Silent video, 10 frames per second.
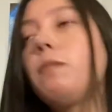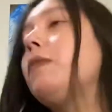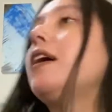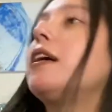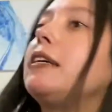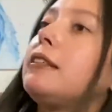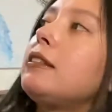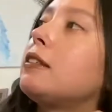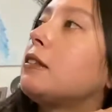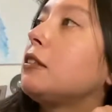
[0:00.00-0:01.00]

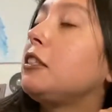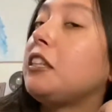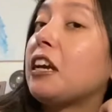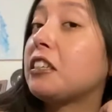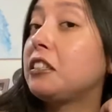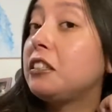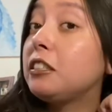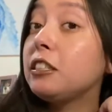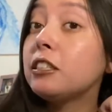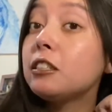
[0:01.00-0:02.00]
because next
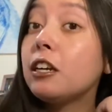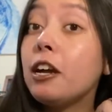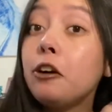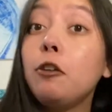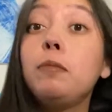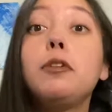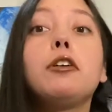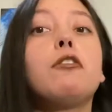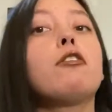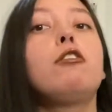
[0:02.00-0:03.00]
year I hope to
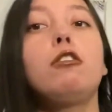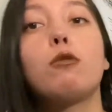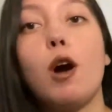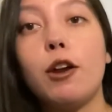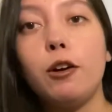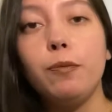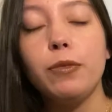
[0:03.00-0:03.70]
go to Colorado,